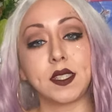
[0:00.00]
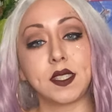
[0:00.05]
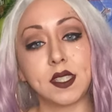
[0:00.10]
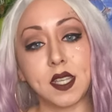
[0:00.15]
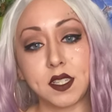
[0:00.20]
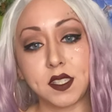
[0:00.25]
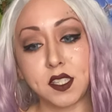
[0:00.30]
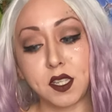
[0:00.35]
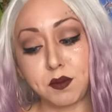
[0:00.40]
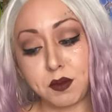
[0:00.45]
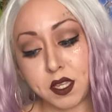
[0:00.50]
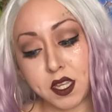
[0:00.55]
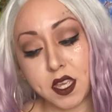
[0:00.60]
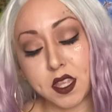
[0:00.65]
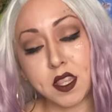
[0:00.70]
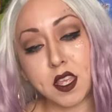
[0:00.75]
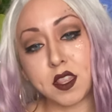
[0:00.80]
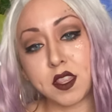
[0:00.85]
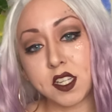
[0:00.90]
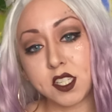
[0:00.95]
said something
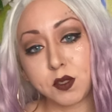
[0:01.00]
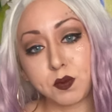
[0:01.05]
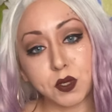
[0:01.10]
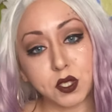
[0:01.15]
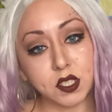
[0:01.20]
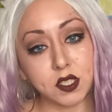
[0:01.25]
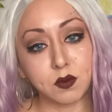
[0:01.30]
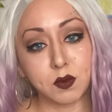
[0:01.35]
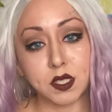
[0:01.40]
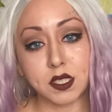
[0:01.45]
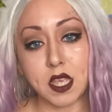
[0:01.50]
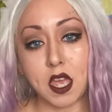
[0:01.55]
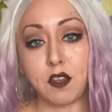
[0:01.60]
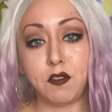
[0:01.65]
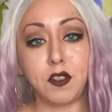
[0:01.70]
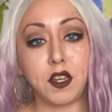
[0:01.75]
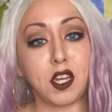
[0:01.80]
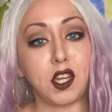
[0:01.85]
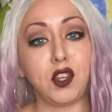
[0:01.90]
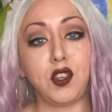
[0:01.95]
and then this person was
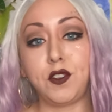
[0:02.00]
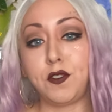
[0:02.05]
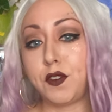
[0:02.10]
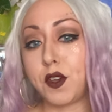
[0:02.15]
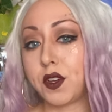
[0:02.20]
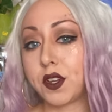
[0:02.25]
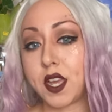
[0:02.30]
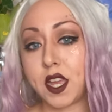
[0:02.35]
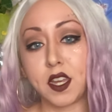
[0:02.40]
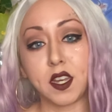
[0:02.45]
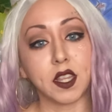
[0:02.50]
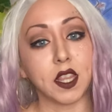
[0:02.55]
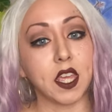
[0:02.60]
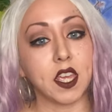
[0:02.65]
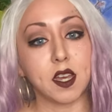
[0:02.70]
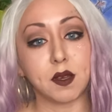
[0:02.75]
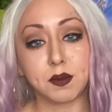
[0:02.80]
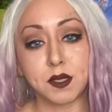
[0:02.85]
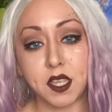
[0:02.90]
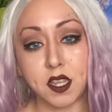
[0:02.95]
laughing and you felt kind of
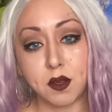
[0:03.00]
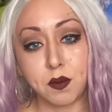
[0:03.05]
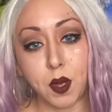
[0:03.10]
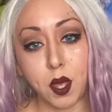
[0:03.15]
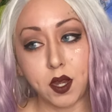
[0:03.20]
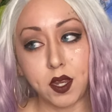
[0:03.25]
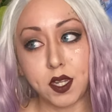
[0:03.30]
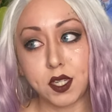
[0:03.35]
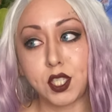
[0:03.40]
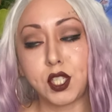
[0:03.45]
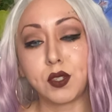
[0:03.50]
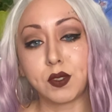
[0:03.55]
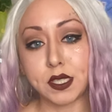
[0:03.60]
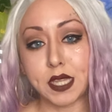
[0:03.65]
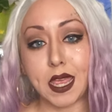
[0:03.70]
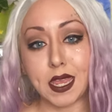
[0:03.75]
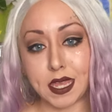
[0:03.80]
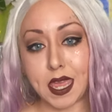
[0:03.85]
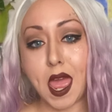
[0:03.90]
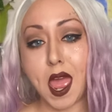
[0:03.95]
like upset about it? And she was
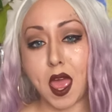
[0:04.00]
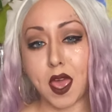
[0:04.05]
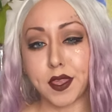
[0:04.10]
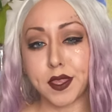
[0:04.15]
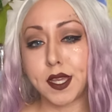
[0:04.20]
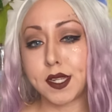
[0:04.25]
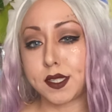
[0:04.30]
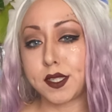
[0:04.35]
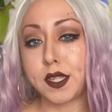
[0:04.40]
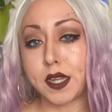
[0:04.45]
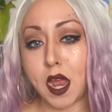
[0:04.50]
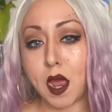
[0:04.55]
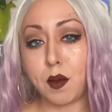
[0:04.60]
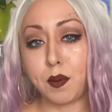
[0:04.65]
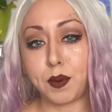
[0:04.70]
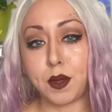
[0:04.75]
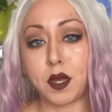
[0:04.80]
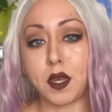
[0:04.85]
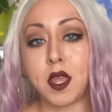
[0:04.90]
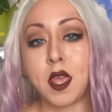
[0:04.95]
like, yeah, that did
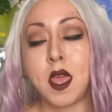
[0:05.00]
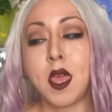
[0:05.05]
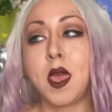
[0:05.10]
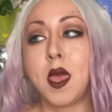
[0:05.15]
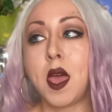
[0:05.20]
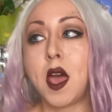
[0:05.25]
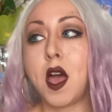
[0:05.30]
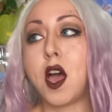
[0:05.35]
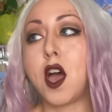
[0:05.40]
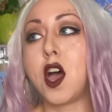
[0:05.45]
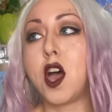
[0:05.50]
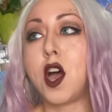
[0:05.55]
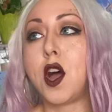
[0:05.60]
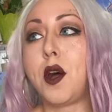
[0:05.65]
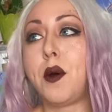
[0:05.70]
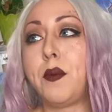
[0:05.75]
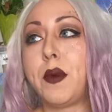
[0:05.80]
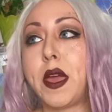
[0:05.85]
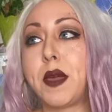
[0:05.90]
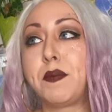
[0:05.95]
happen.
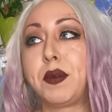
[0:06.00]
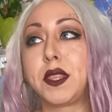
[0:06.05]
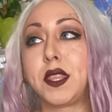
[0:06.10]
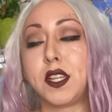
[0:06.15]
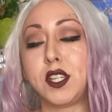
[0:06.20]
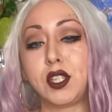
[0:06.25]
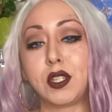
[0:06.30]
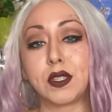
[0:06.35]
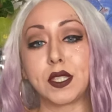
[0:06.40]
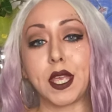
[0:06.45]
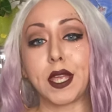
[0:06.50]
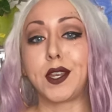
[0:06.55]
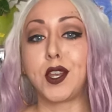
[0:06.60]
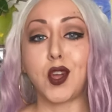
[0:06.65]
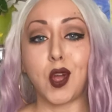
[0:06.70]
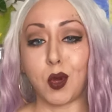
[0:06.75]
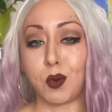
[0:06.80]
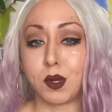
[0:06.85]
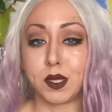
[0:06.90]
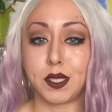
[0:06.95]
But then she was like, no,
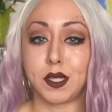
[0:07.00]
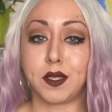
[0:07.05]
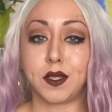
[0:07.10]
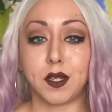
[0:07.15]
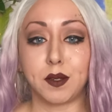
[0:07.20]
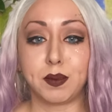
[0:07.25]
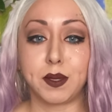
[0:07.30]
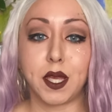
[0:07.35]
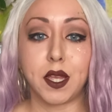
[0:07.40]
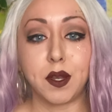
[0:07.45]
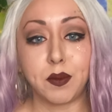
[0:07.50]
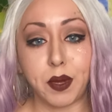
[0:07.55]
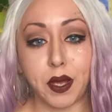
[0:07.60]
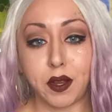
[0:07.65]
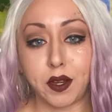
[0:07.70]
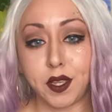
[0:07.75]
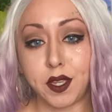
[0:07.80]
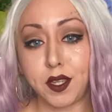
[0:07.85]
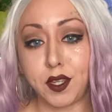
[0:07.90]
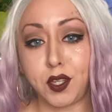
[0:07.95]
I wasn't upset about
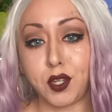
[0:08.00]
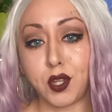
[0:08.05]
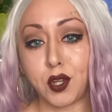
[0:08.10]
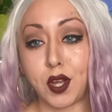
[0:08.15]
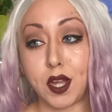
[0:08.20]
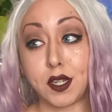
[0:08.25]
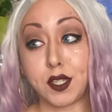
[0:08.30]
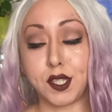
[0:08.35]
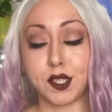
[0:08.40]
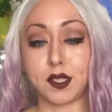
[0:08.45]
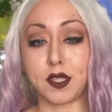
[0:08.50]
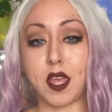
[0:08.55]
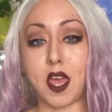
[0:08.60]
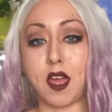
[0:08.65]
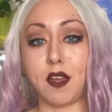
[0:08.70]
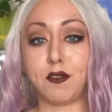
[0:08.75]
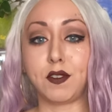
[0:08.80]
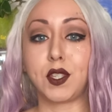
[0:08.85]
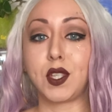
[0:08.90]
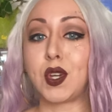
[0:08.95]
it. You know, I just
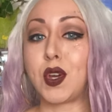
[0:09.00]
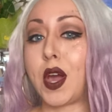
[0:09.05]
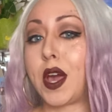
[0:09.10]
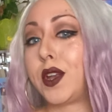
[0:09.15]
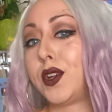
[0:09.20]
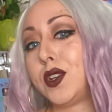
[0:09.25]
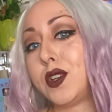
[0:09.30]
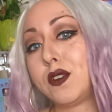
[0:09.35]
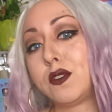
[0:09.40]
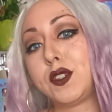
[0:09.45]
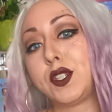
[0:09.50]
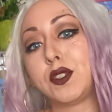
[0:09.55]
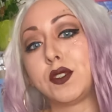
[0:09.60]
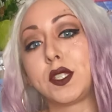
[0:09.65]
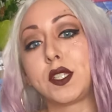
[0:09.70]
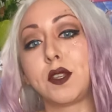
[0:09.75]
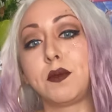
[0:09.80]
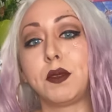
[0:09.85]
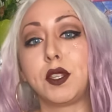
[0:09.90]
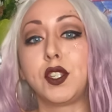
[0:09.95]
laughed. So I don't know if she was
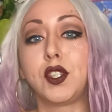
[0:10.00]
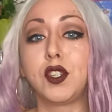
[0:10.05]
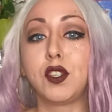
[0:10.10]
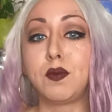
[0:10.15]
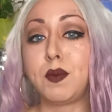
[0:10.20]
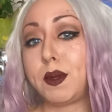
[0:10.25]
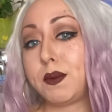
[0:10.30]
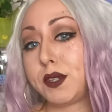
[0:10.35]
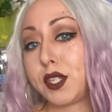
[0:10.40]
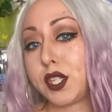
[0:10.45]
telling me the truth. Maybe